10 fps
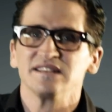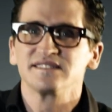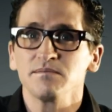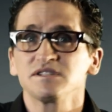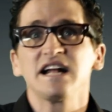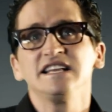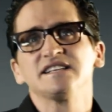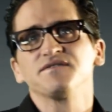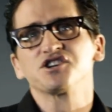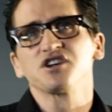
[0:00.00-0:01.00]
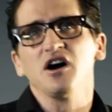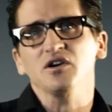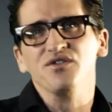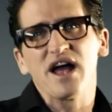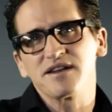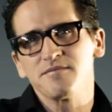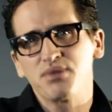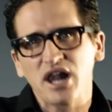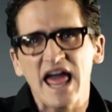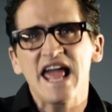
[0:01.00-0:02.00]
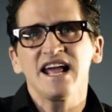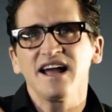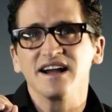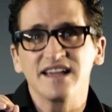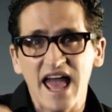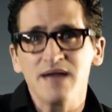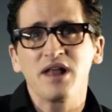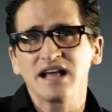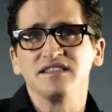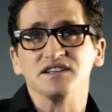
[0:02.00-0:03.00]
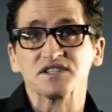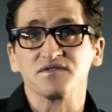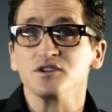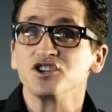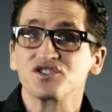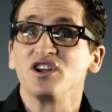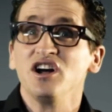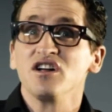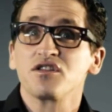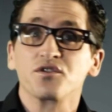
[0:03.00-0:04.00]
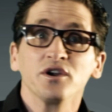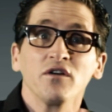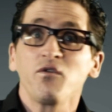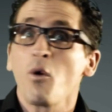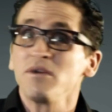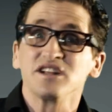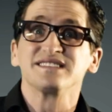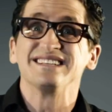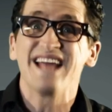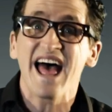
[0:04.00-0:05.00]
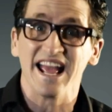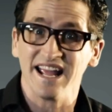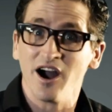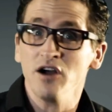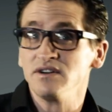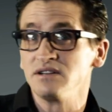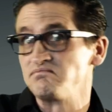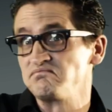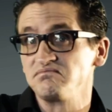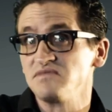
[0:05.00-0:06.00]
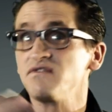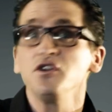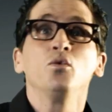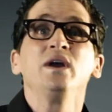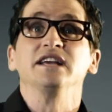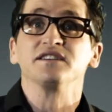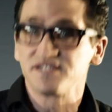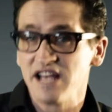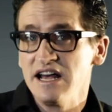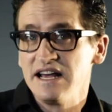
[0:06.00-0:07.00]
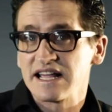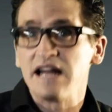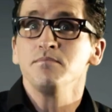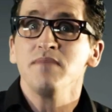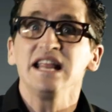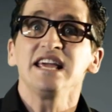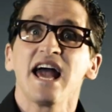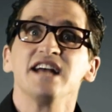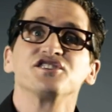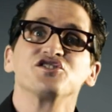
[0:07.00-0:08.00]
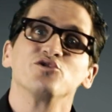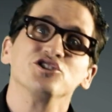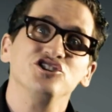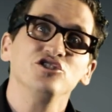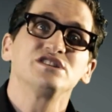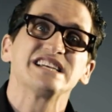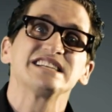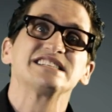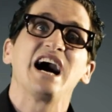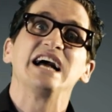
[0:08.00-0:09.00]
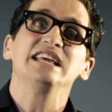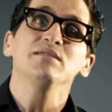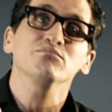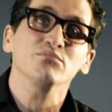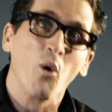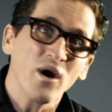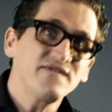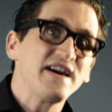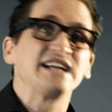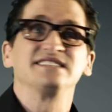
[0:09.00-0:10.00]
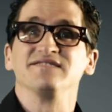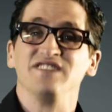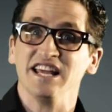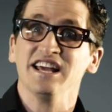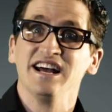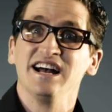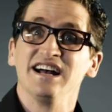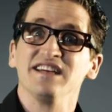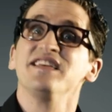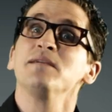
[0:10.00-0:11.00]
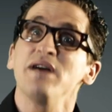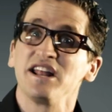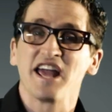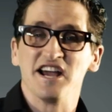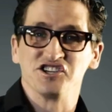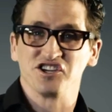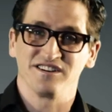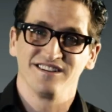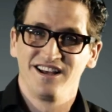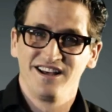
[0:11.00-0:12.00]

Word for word: Some studies have shown that playing a game like this for just three or four minutes a day over a few weeks can in many cases reduce anxiety more effectively than medication.